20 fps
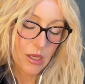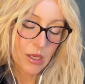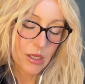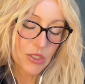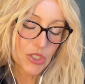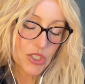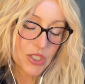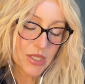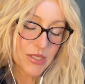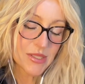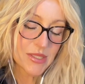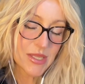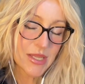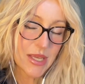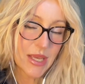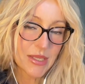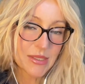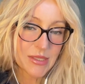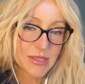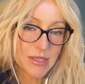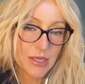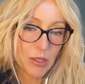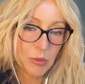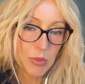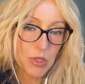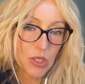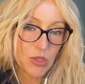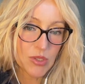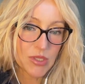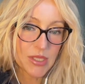ginseng and snail
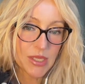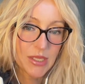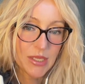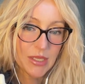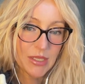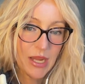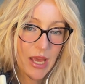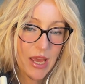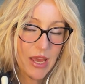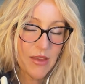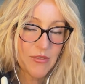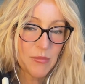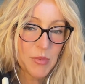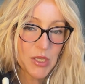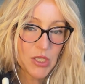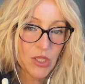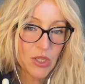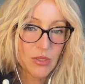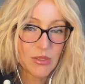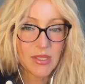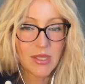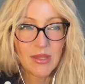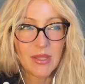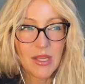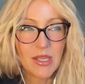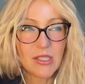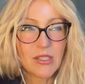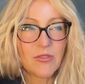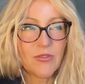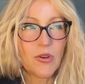mucin, and I have been using
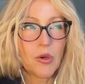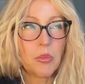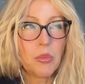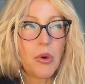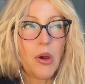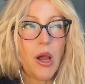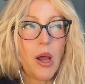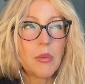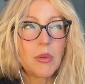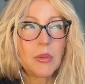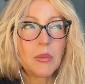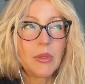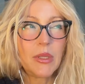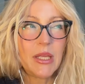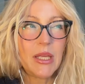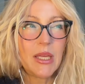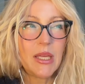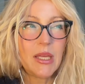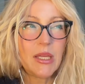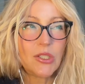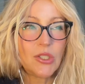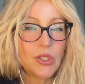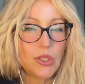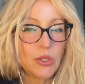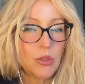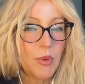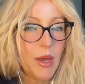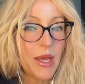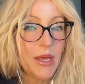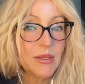this for probably 2
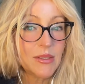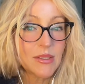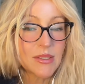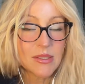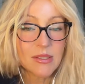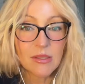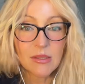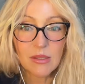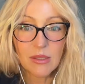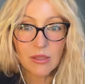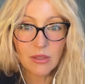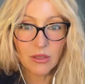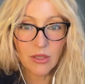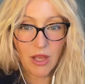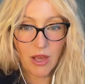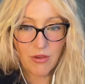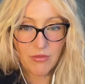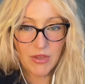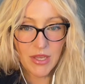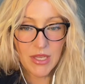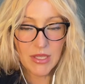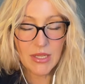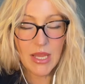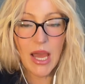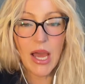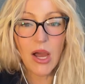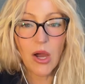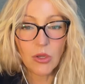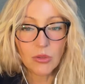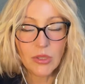months. Love it.
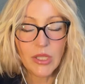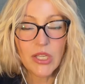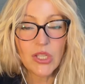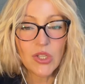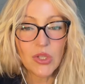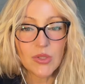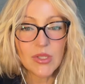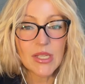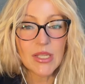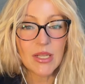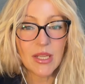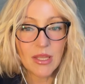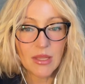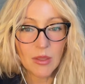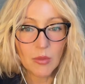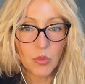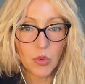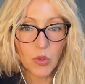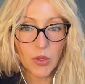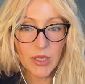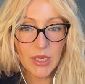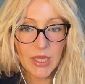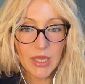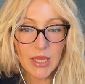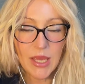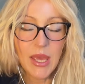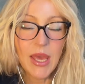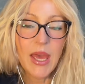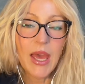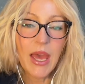I only use it in the morning
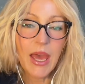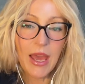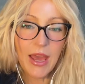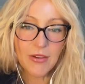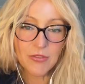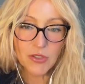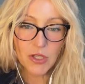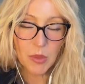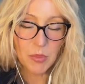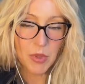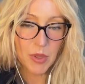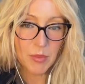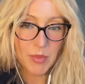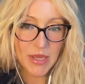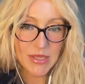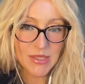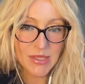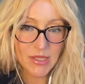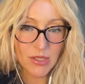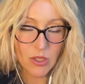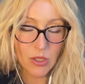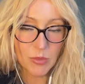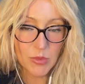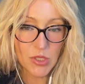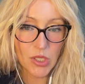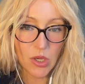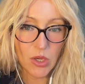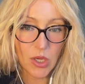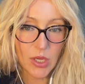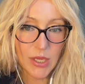after I put my serums
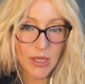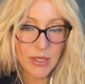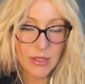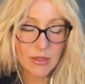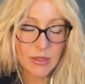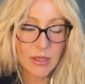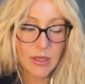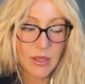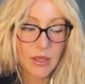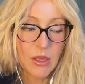on,